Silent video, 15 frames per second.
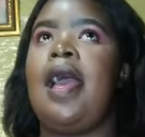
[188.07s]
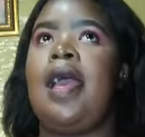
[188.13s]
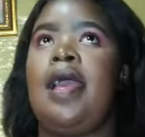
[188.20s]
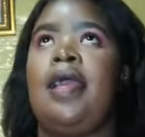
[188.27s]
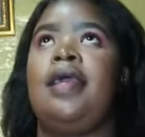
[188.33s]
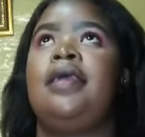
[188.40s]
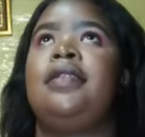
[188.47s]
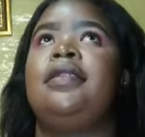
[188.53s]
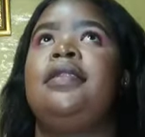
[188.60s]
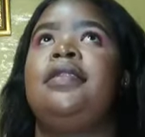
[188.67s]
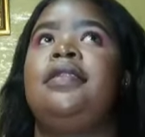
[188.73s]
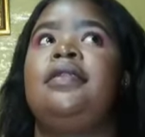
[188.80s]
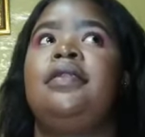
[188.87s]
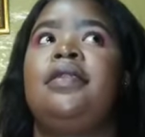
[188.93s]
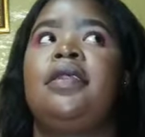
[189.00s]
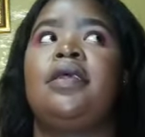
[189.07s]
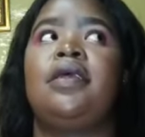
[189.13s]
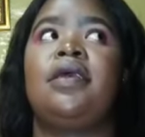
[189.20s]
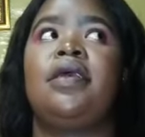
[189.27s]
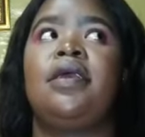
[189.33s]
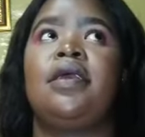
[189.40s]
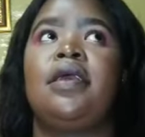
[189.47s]
And
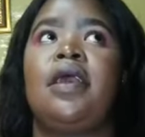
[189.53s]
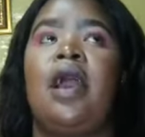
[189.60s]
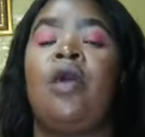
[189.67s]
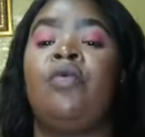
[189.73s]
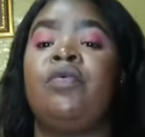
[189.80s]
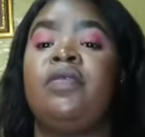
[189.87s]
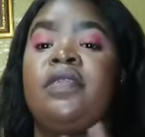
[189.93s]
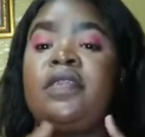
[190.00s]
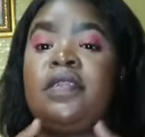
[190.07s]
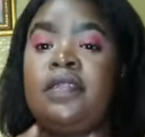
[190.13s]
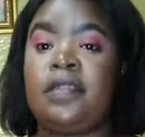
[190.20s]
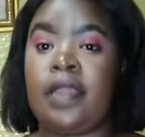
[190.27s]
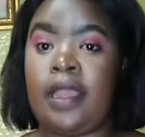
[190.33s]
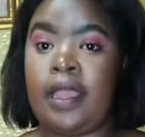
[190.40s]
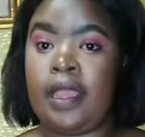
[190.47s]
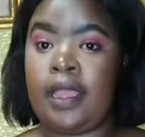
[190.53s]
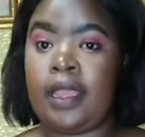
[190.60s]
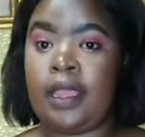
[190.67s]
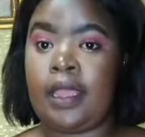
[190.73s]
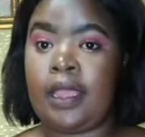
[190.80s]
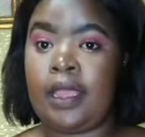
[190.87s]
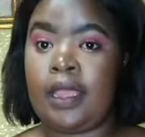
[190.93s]
I was staying